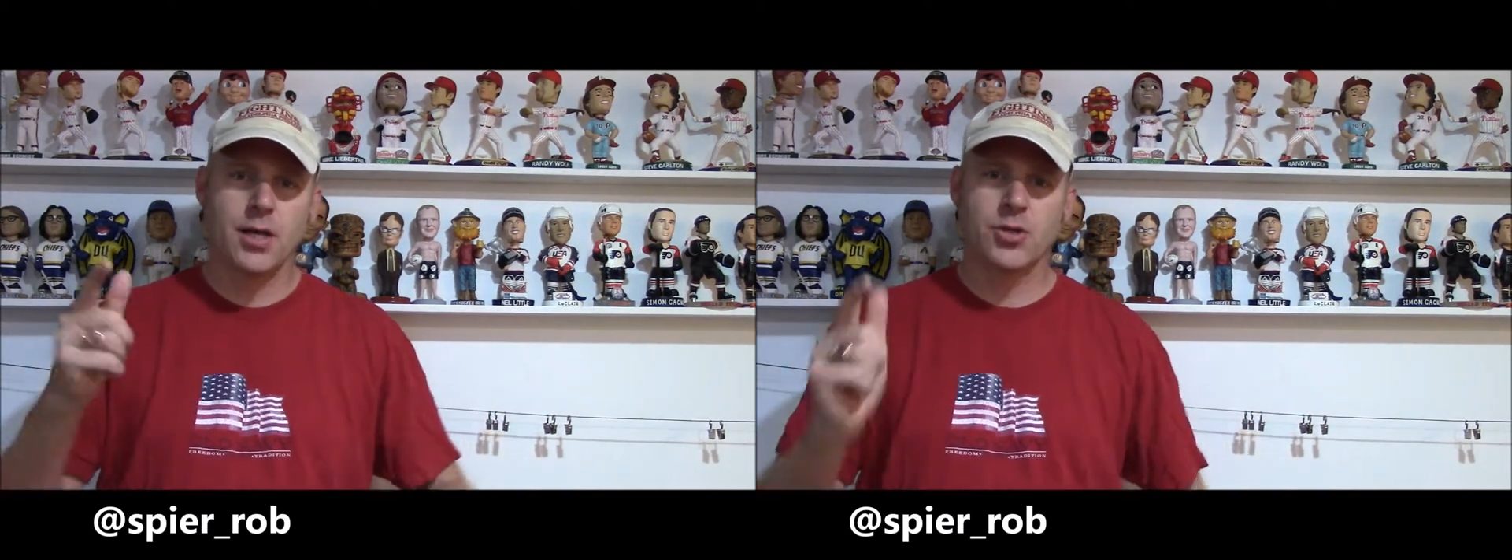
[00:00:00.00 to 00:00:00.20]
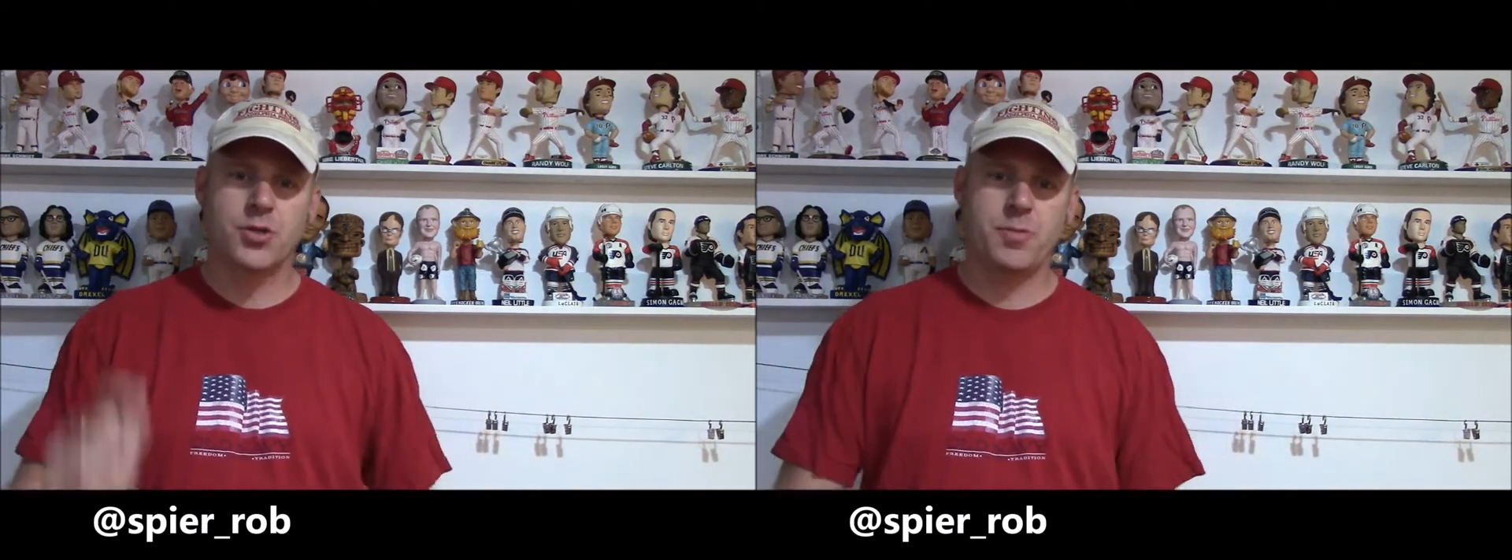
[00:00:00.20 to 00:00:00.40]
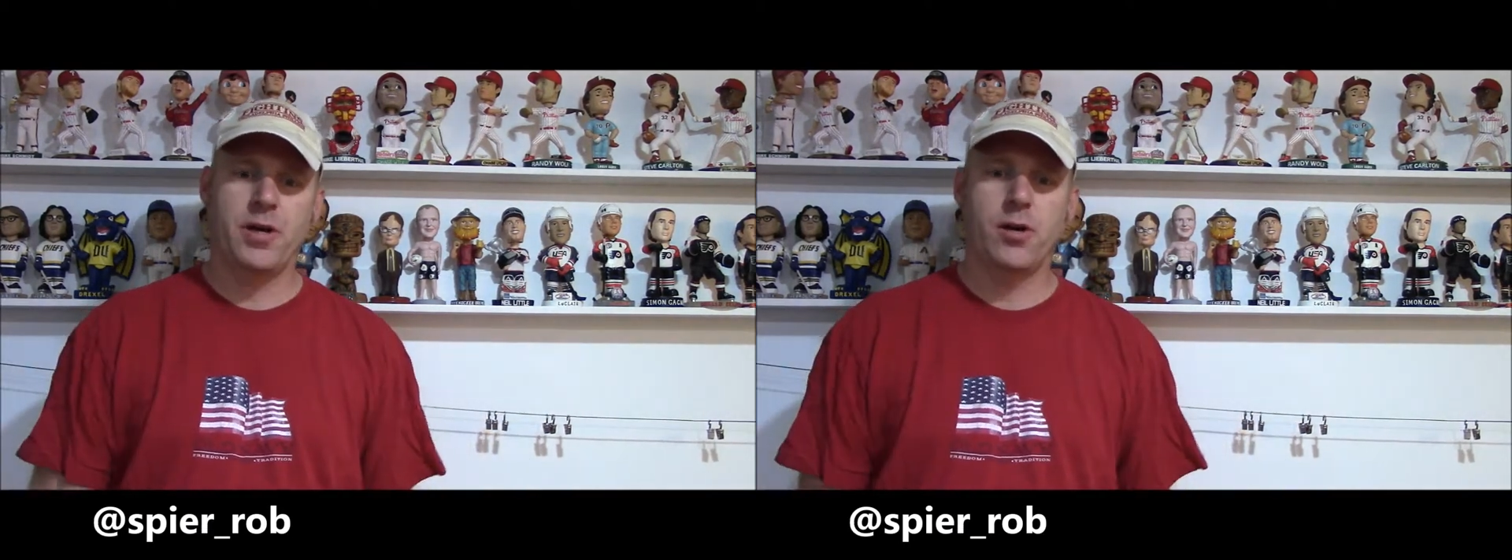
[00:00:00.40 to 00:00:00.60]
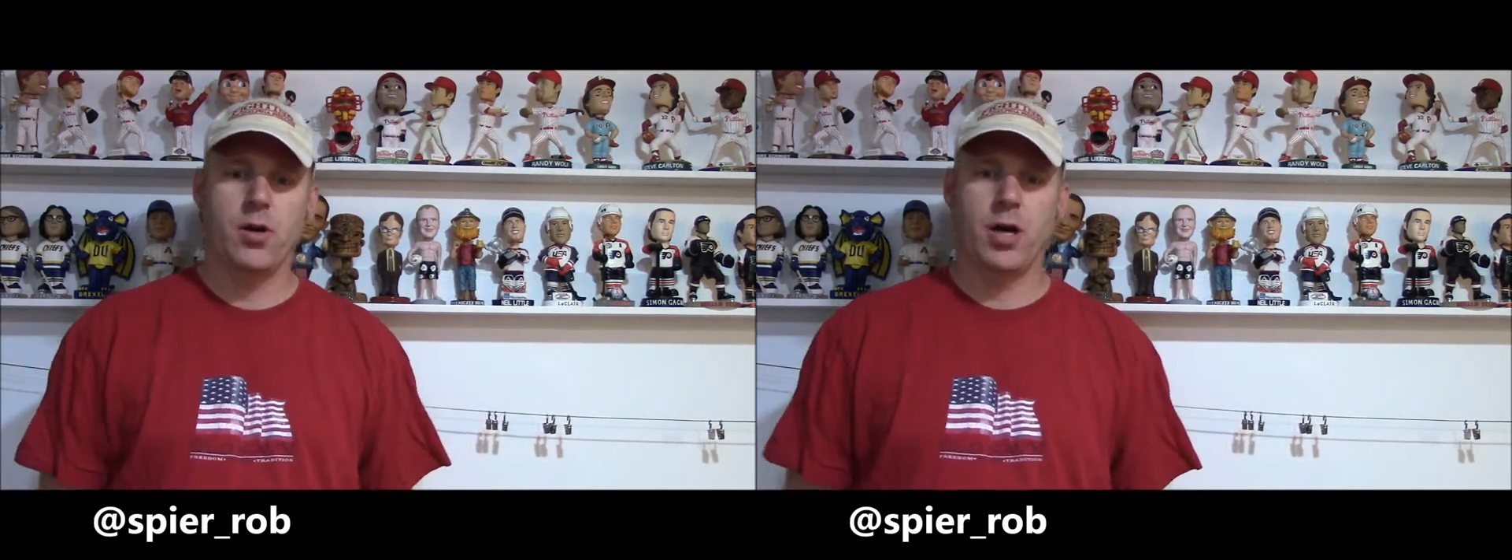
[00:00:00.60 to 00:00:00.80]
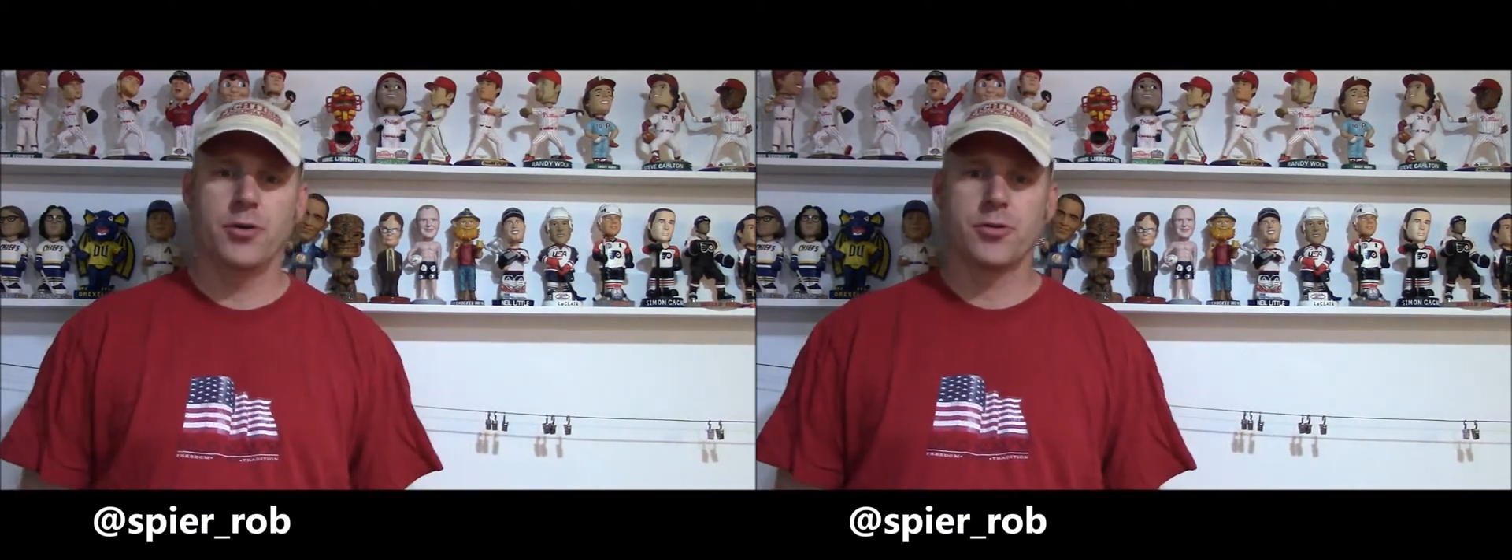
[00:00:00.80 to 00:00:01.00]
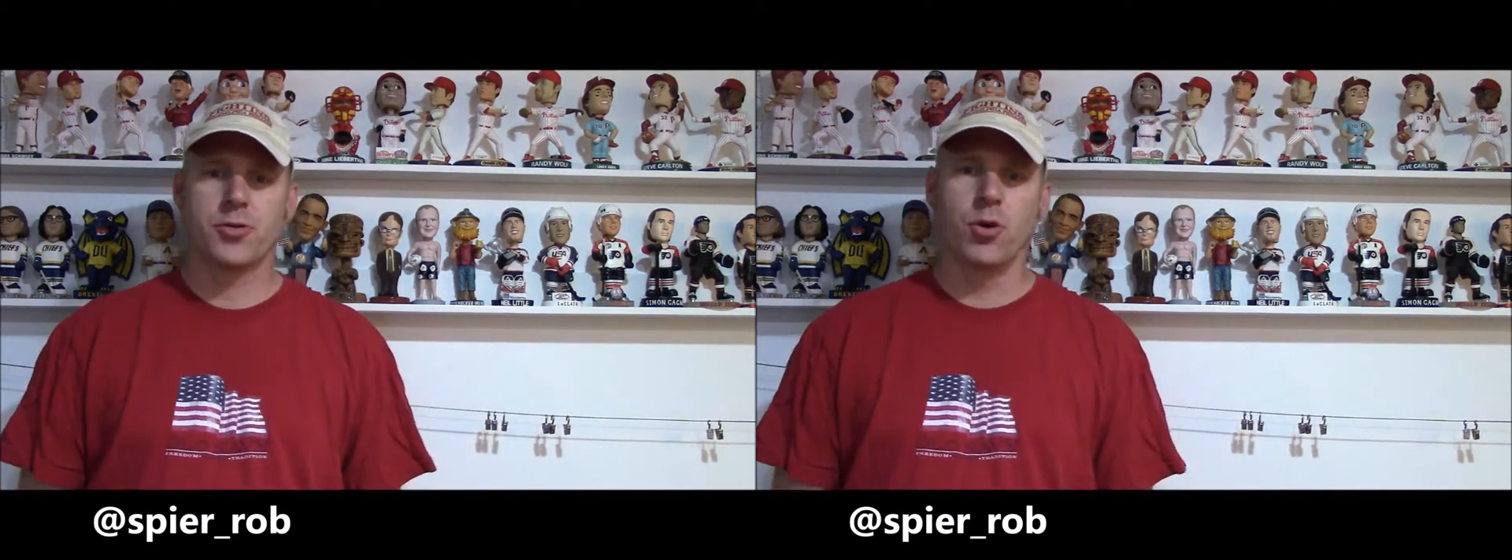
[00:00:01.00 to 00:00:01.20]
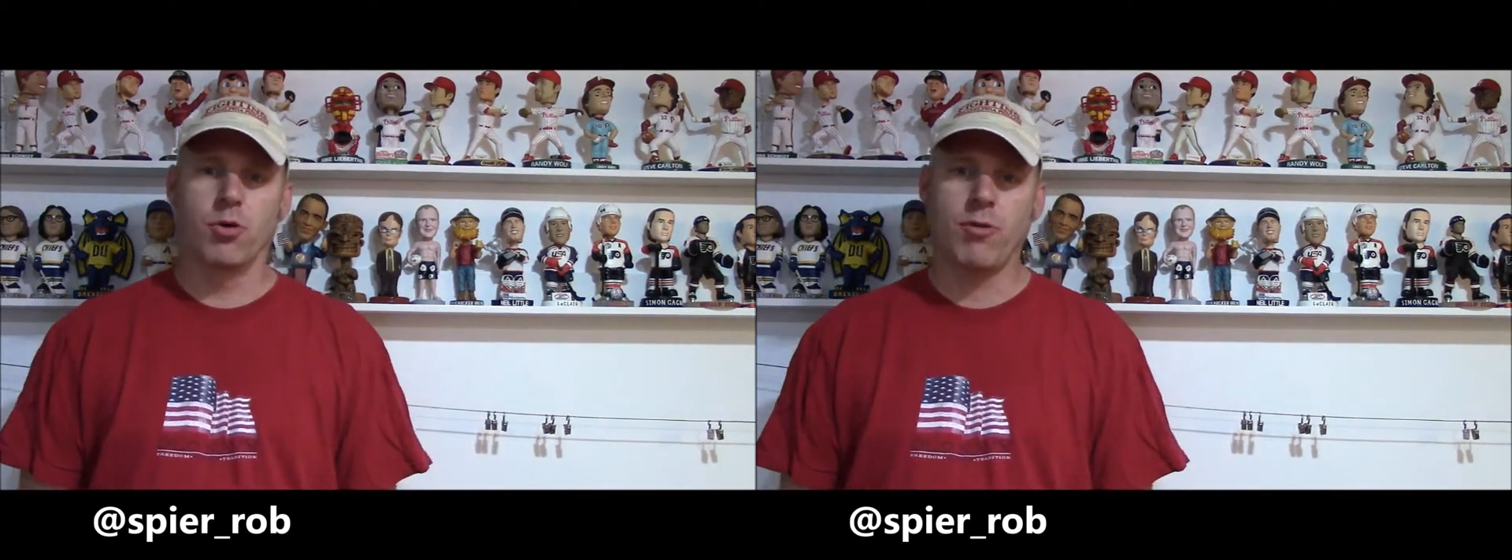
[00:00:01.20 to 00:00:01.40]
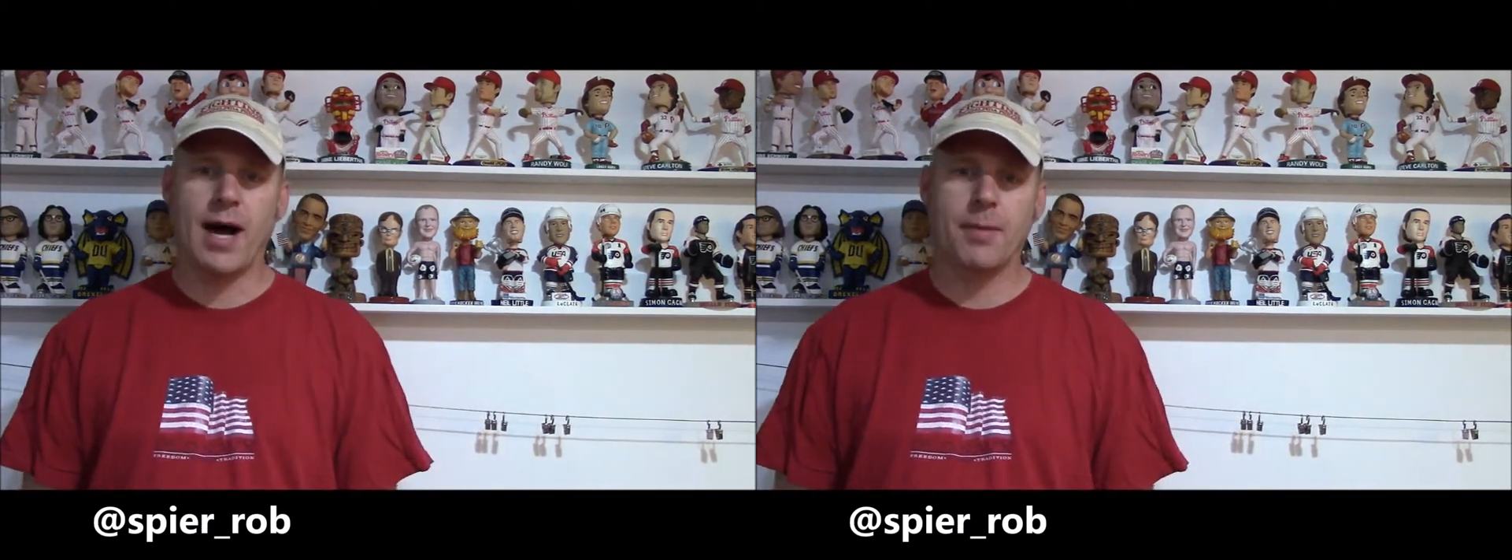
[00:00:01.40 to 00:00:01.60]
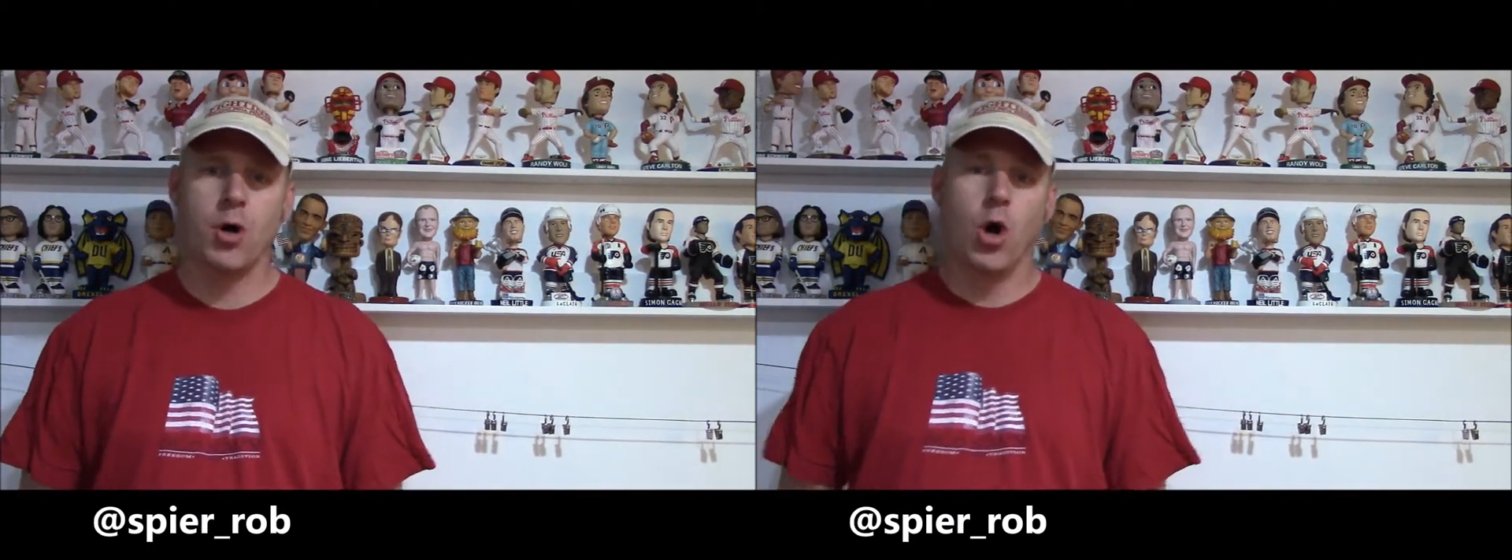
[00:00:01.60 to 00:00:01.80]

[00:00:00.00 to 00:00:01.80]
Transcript: Spear_Rob